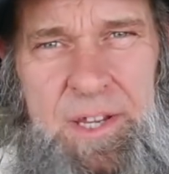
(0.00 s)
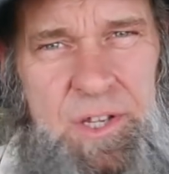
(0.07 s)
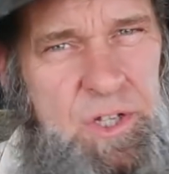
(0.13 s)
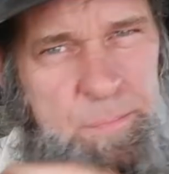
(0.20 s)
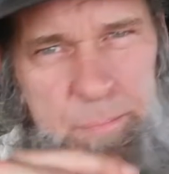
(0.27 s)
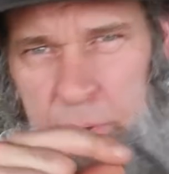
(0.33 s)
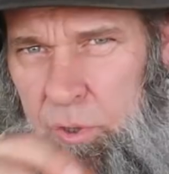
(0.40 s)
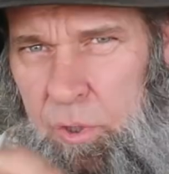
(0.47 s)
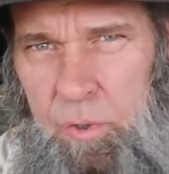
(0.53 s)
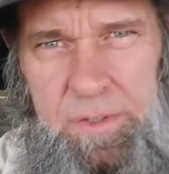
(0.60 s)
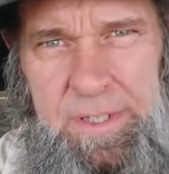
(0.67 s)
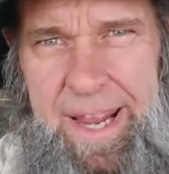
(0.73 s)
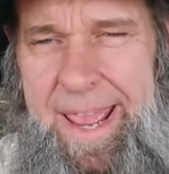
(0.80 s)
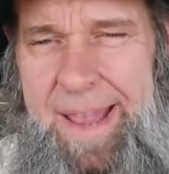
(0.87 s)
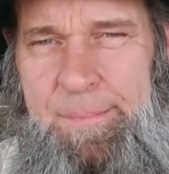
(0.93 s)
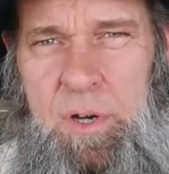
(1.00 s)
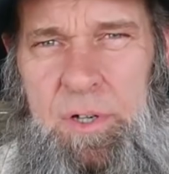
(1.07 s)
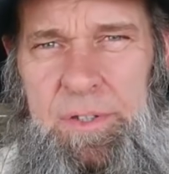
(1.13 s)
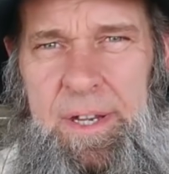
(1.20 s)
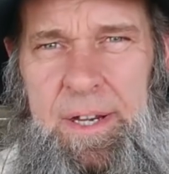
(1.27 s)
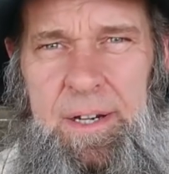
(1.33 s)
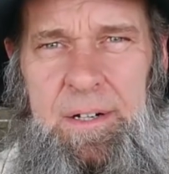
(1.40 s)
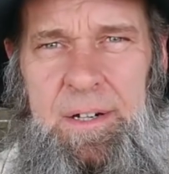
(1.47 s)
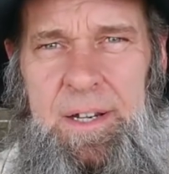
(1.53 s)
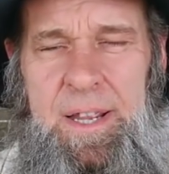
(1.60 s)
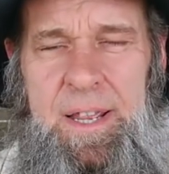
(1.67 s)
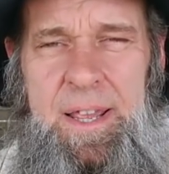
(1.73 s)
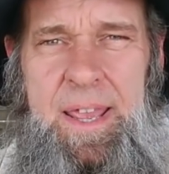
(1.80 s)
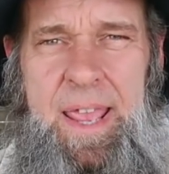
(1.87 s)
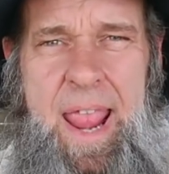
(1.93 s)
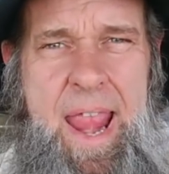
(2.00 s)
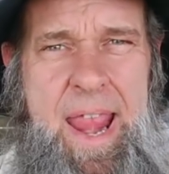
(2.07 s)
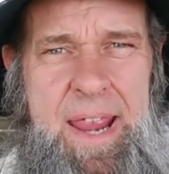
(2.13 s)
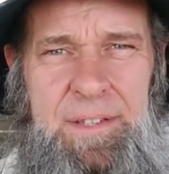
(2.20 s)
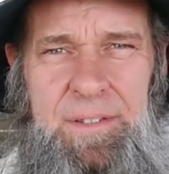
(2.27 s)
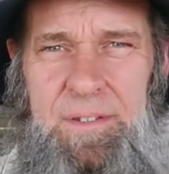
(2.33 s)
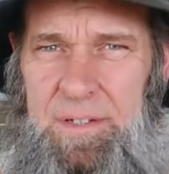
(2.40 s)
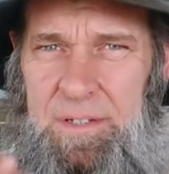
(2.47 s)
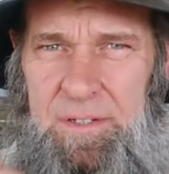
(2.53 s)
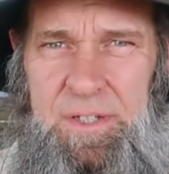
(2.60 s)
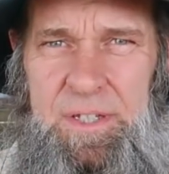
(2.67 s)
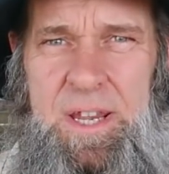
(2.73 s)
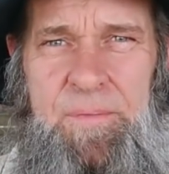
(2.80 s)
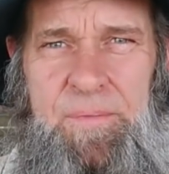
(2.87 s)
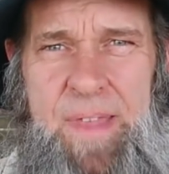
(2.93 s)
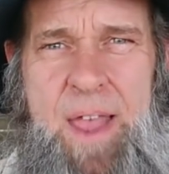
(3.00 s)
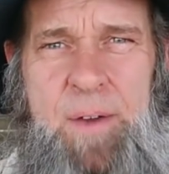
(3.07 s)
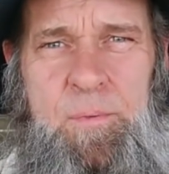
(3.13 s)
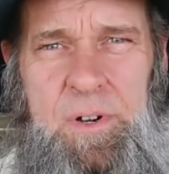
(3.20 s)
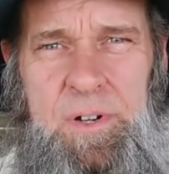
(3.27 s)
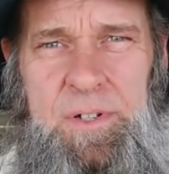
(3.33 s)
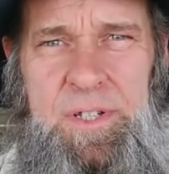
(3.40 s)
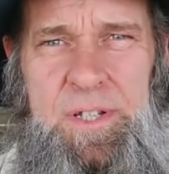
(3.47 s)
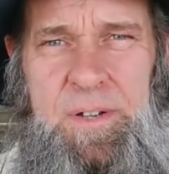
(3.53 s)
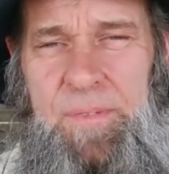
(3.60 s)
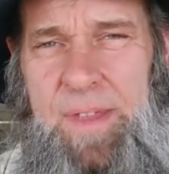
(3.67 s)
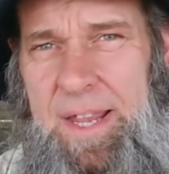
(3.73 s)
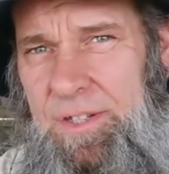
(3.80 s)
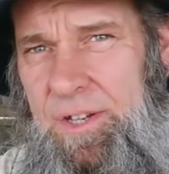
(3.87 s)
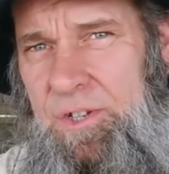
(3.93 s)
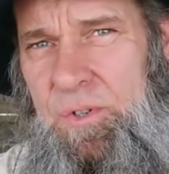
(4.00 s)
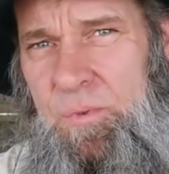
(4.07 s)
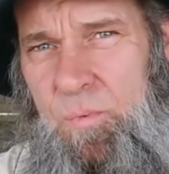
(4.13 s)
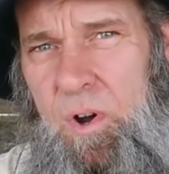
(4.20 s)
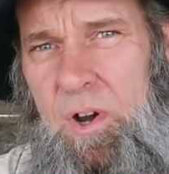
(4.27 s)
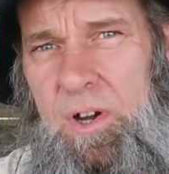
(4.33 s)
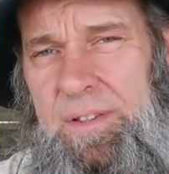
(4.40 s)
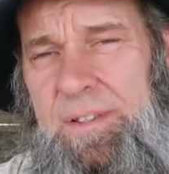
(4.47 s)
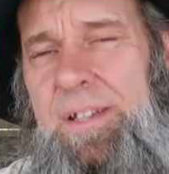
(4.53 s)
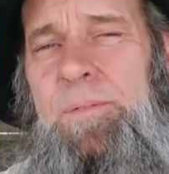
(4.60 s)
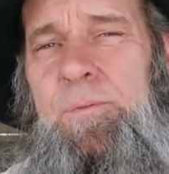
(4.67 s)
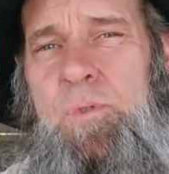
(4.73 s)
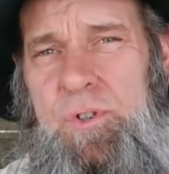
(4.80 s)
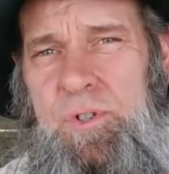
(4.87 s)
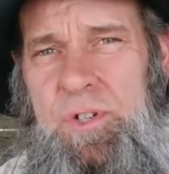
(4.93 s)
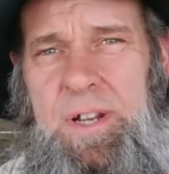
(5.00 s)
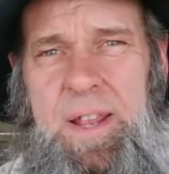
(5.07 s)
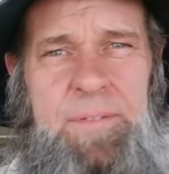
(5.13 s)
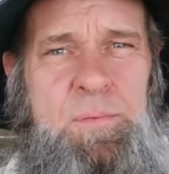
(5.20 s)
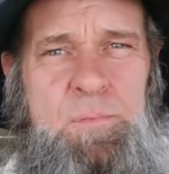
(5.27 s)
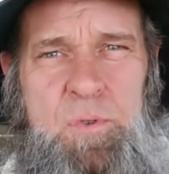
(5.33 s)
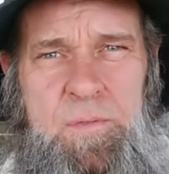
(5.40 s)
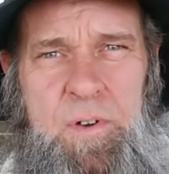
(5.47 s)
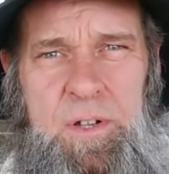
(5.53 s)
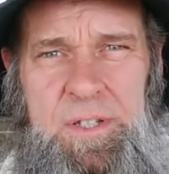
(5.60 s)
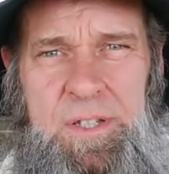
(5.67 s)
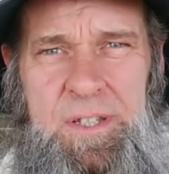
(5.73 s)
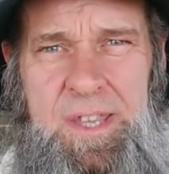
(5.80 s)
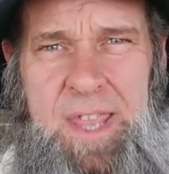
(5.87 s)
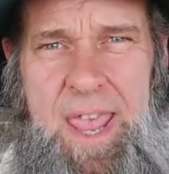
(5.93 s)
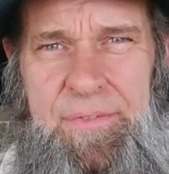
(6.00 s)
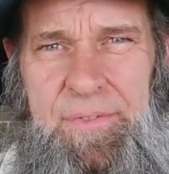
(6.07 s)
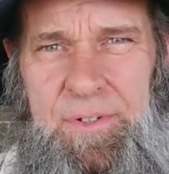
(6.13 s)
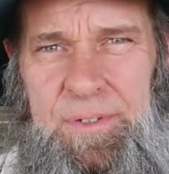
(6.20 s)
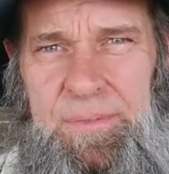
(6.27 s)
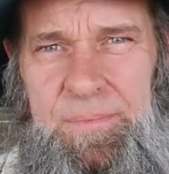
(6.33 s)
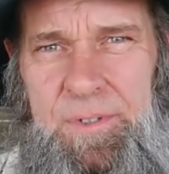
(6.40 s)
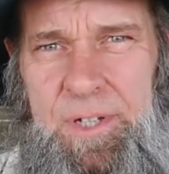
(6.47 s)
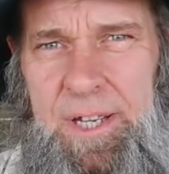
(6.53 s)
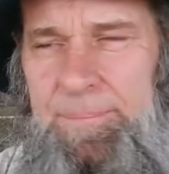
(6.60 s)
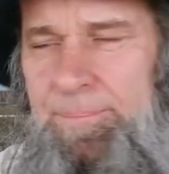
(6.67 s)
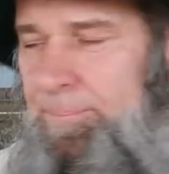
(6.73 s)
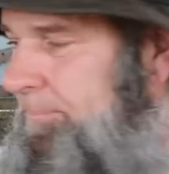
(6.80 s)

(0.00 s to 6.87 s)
You just put a little dab on there and see if that works. And if that doesn't work, then of course you're gonna have to move on to the catheter, okay?